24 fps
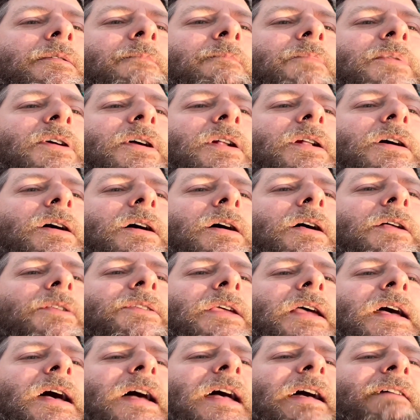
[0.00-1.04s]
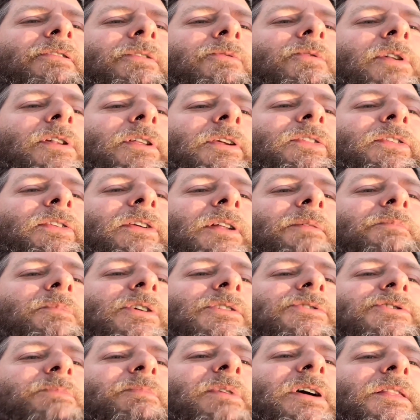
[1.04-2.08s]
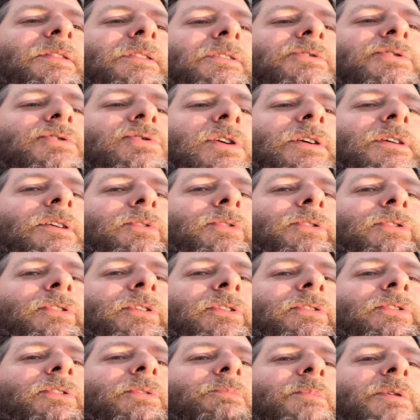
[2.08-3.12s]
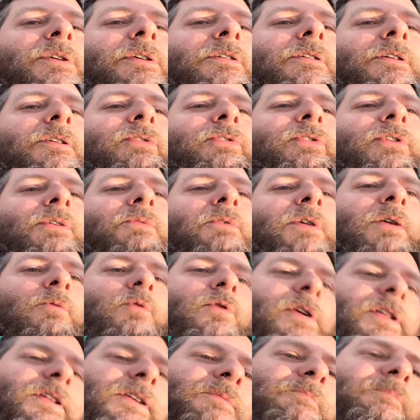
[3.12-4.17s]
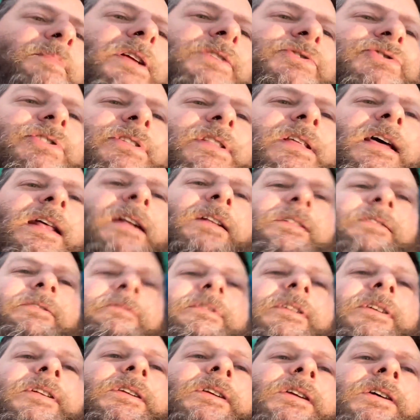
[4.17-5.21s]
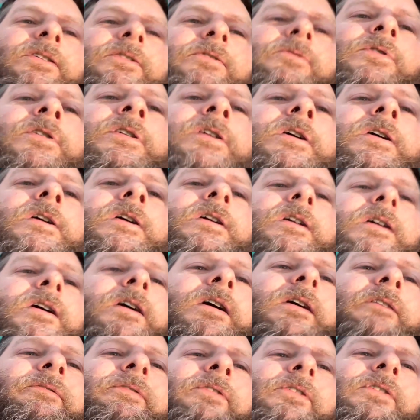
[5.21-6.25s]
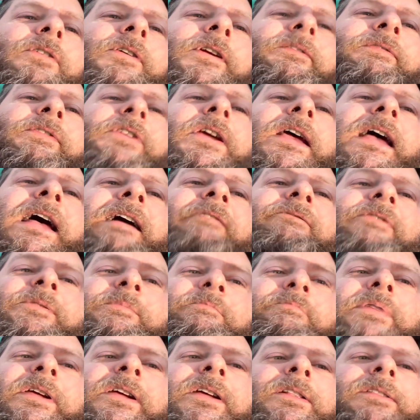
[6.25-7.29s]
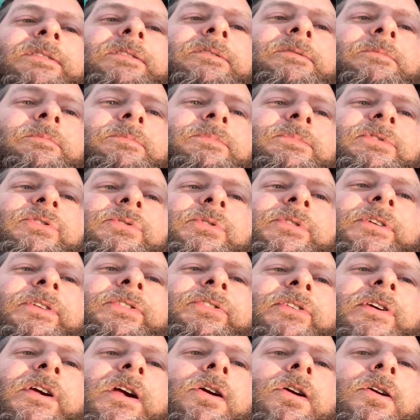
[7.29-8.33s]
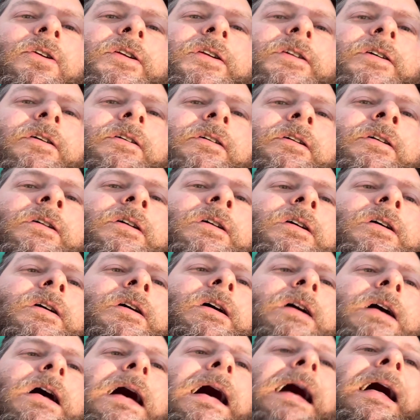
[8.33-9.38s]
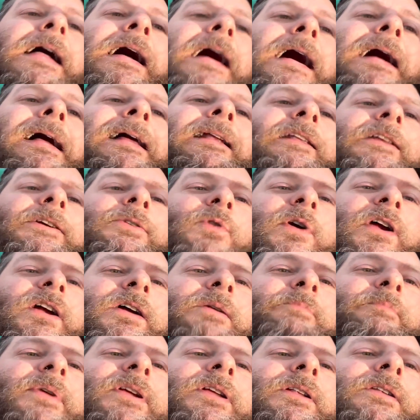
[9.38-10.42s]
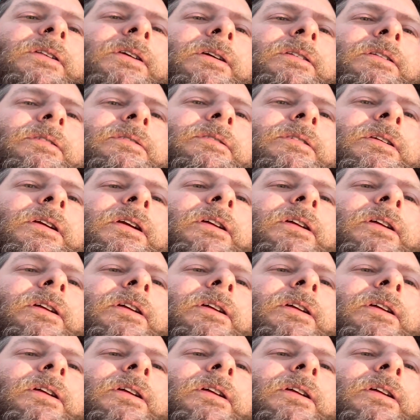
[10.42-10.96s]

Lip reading: But yeah, I haven't really said much about the trail system here, so I wanted to mention that in the video. For if you haven't been to this area, I highly recommend it.